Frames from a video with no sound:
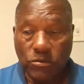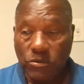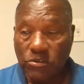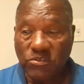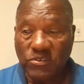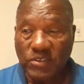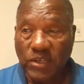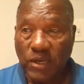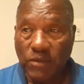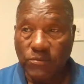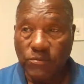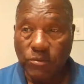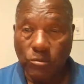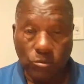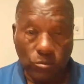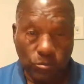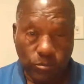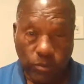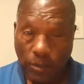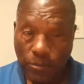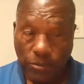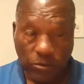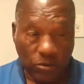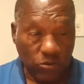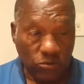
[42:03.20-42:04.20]
the South. The
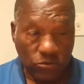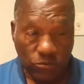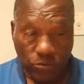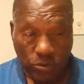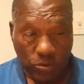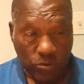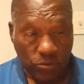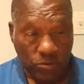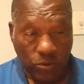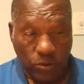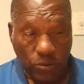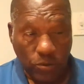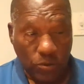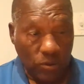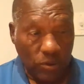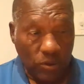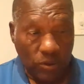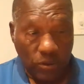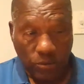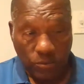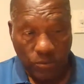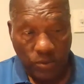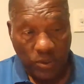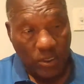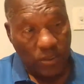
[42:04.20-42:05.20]
Republicans were totally
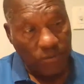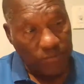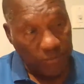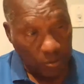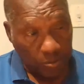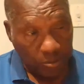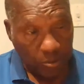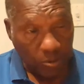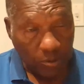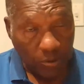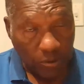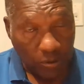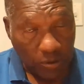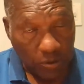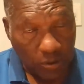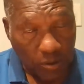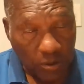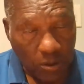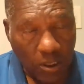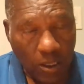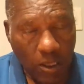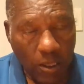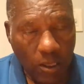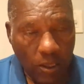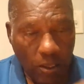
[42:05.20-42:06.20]
irrelevant politically.
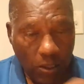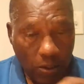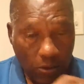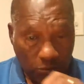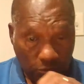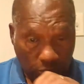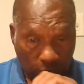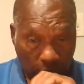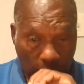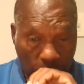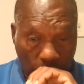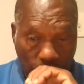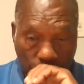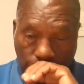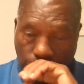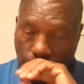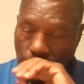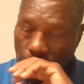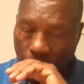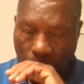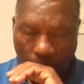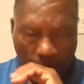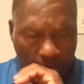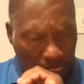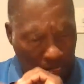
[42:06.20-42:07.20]
So
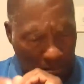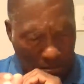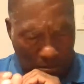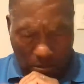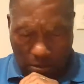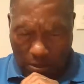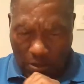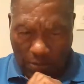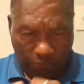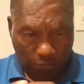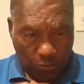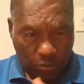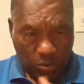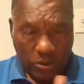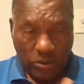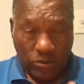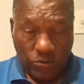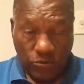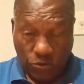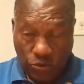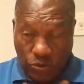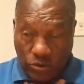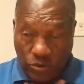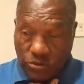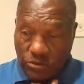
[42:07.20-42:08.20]
if you couldn't
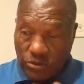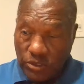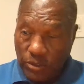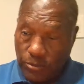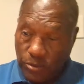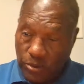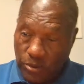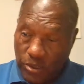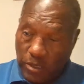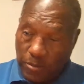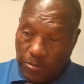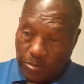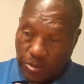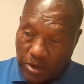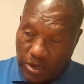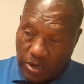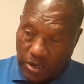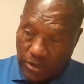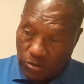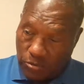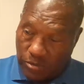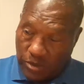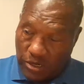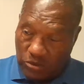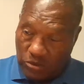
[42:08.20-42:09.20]
join the Democratic Party,
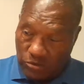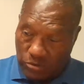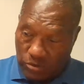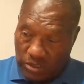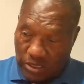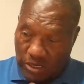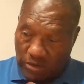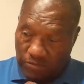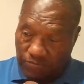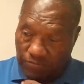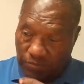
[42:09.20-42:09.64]
you might as well not